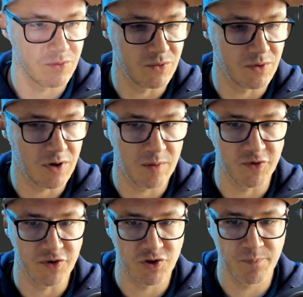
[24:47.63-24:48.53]
the
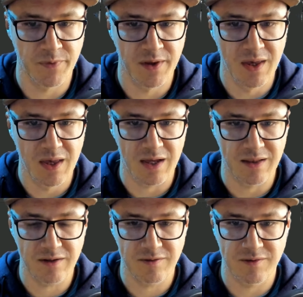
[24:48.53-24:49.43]
composition and
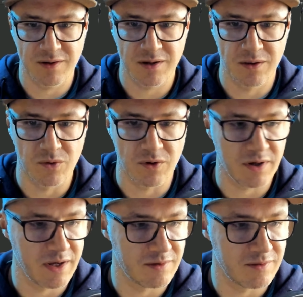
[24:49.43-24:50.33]
let's take a look
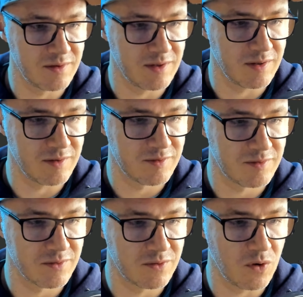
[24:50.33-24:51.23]
at this
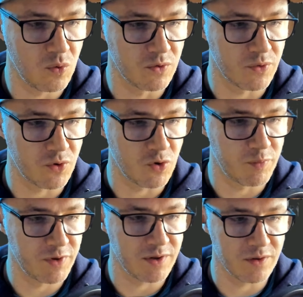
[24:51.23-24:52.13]
gold herb
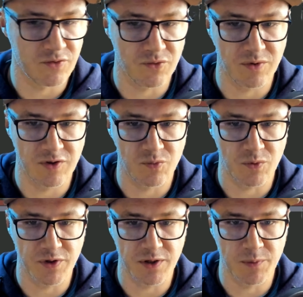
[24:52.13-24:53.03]
here. So this
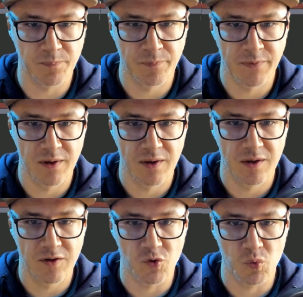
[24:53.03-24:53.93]
one here.
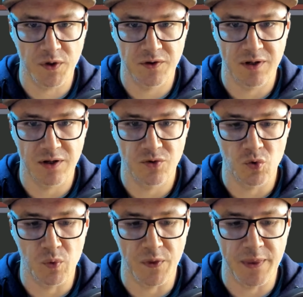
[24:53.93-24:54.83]
So what did I do
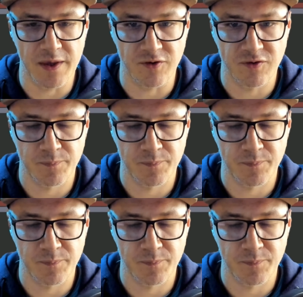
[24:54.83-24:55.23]
with this?